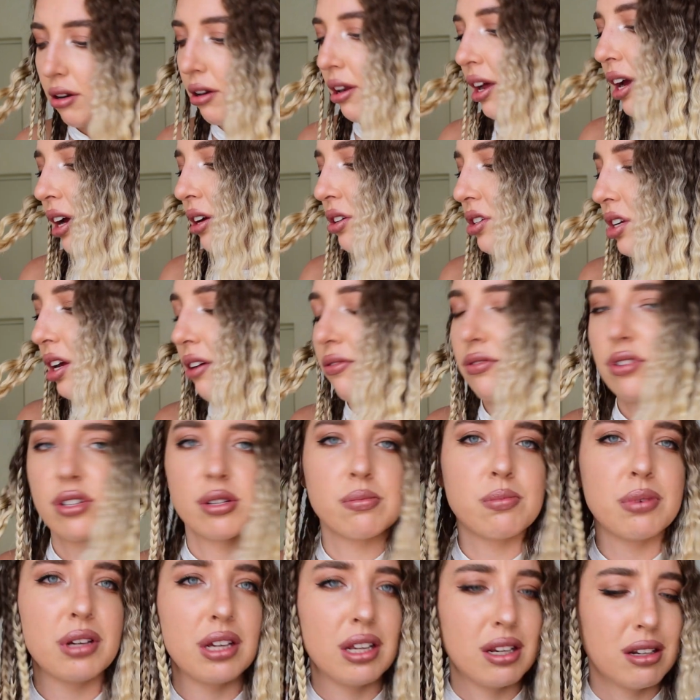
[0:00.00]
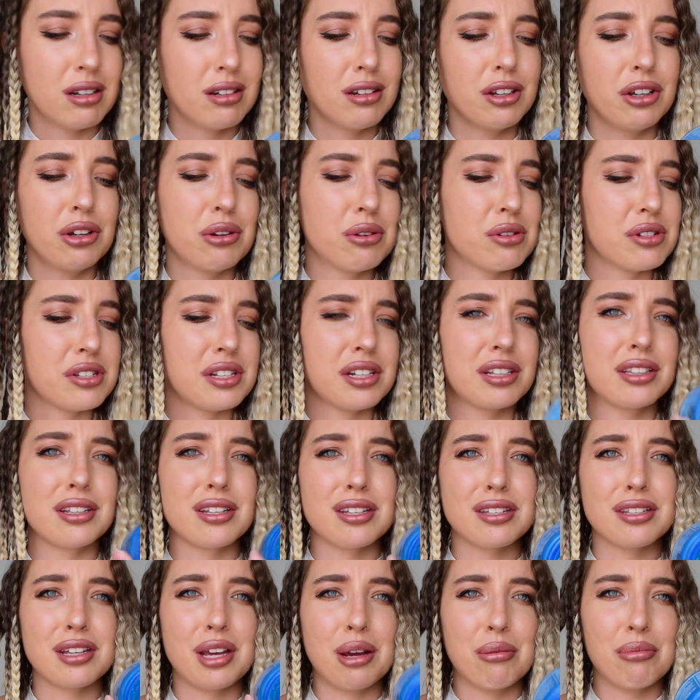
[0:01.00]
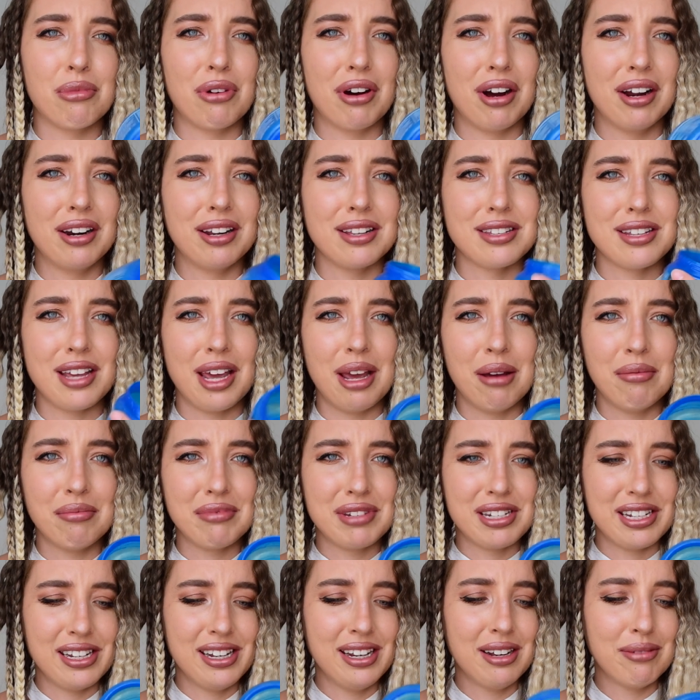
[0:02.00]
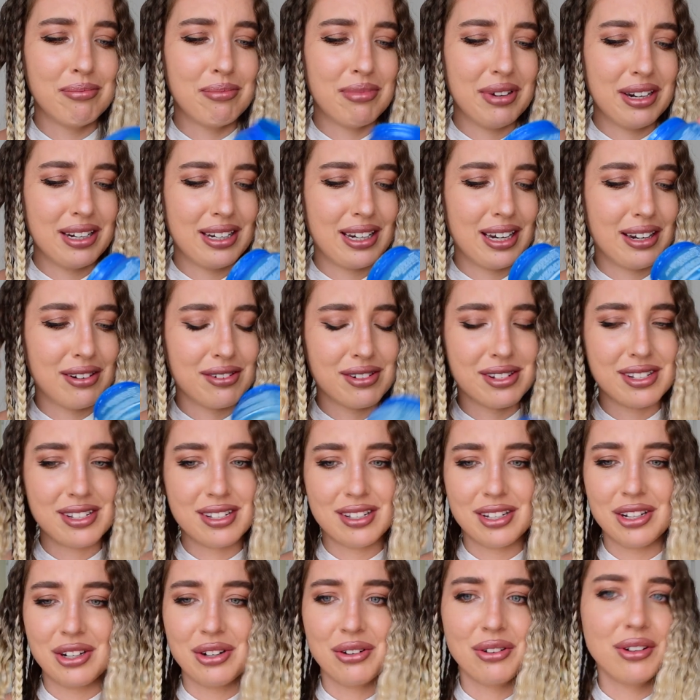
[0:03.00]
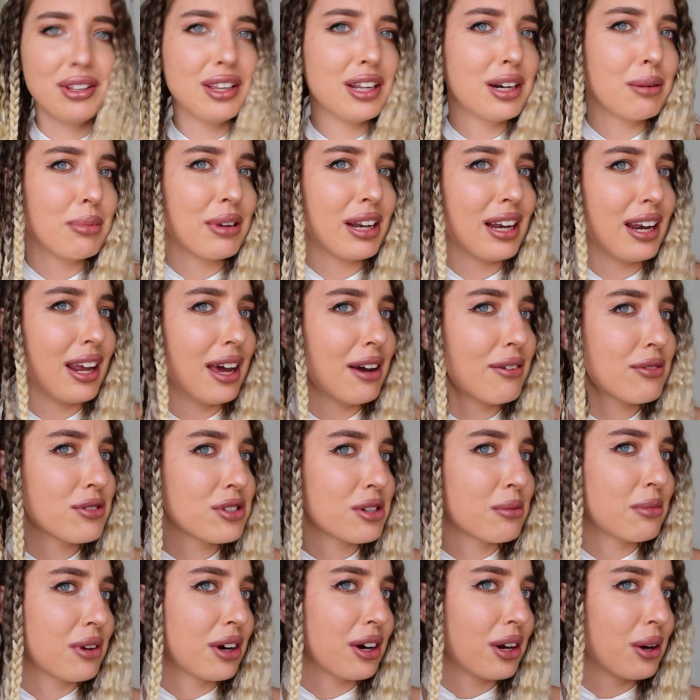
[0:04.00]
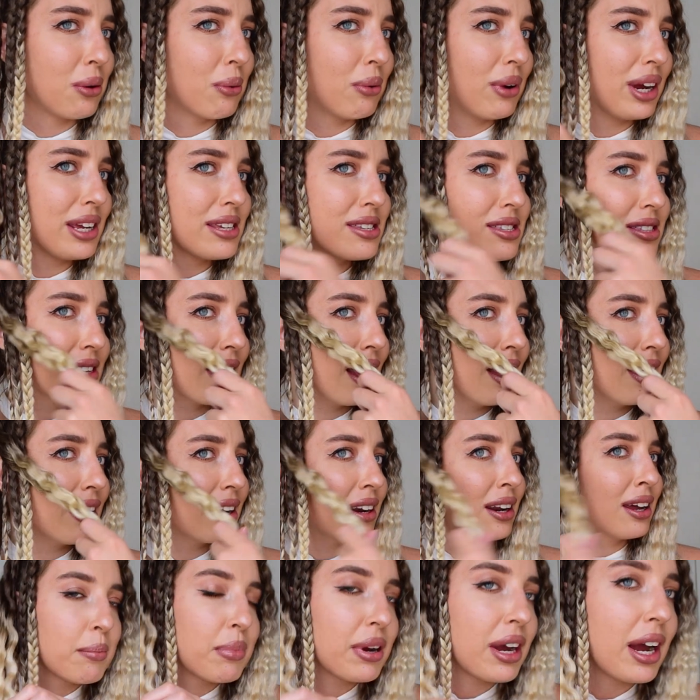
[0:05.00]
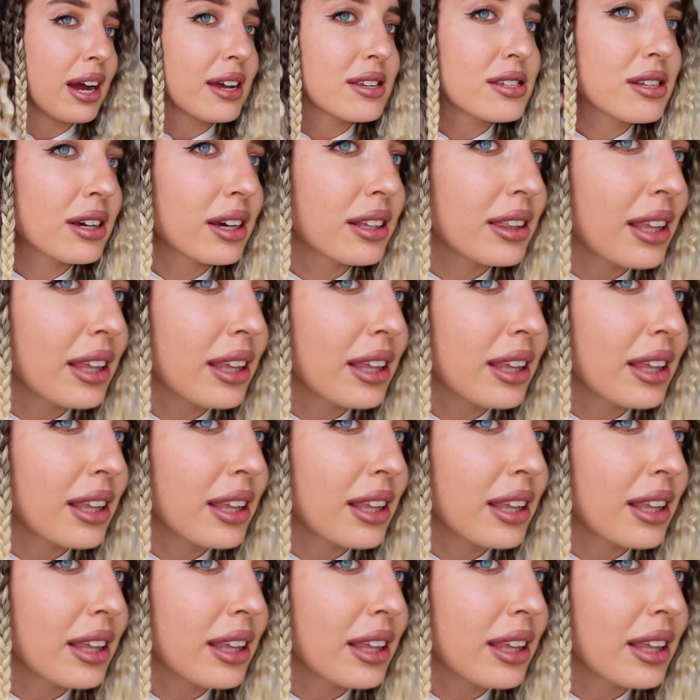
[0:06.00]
Actually, I've just been using the same one. It's empty, but there's, you know, a little bit left, so I'm not gonna waste that. But guys, look at